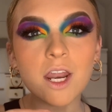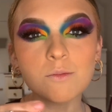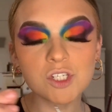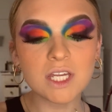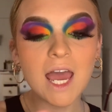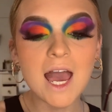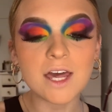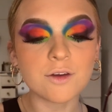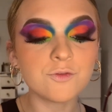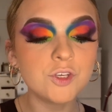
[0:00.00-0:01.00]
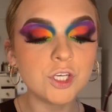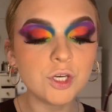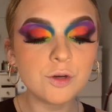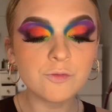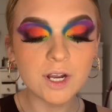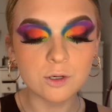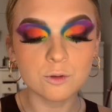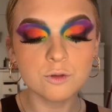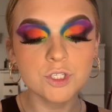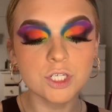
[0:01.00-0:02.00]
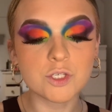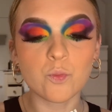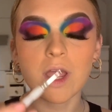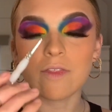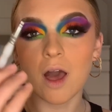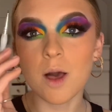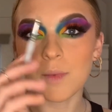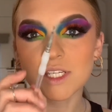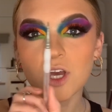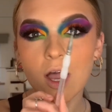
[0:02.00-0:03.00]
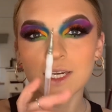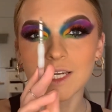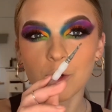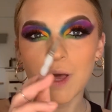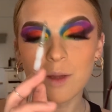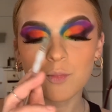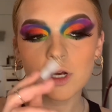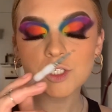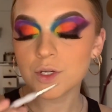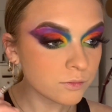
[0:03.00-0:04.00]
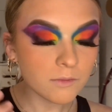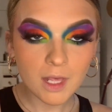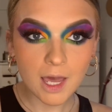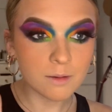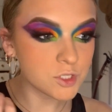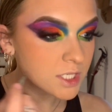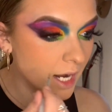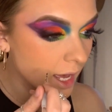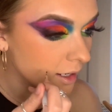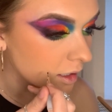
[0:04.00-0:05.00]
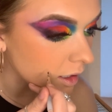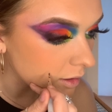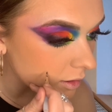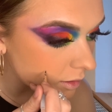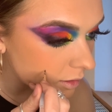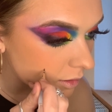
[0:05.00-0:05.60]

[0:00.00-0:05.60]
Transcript: I'm just going to add a few freckles just with a tiny little paintbrush. And I'm just going to add like